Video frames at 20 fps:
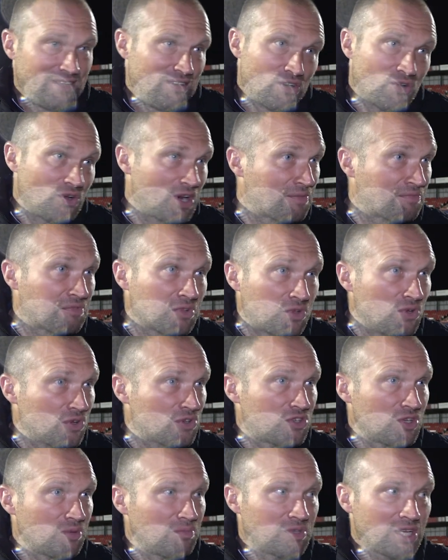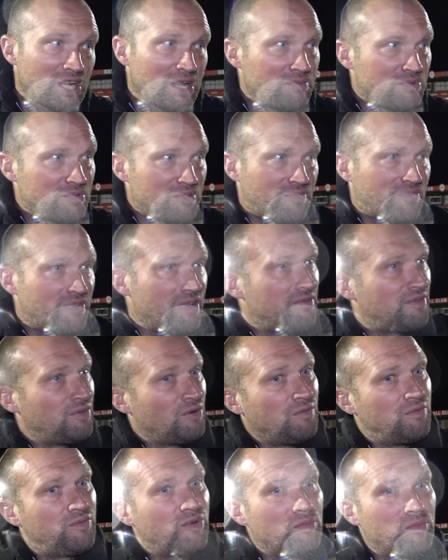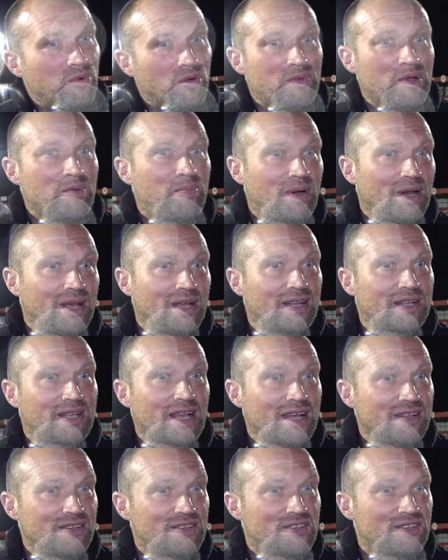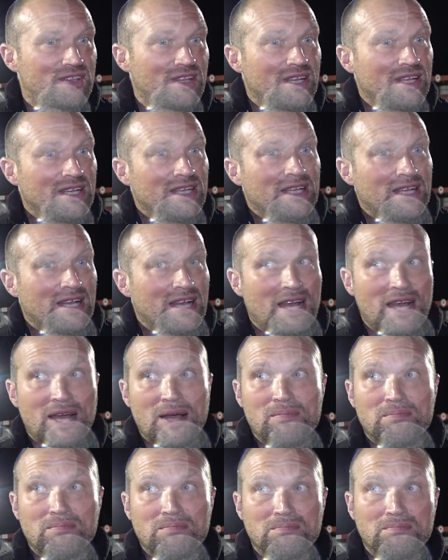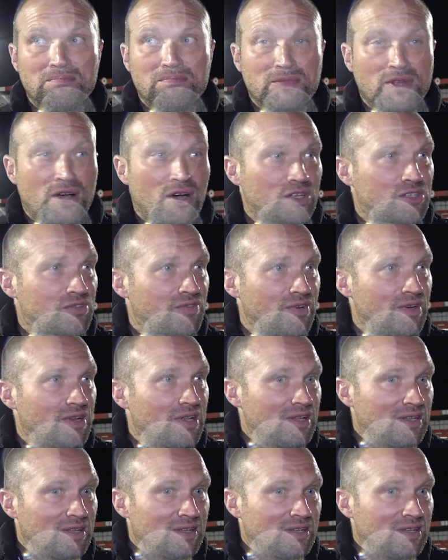You're going to have to do it sometimes. The free flow football we played against Oxford,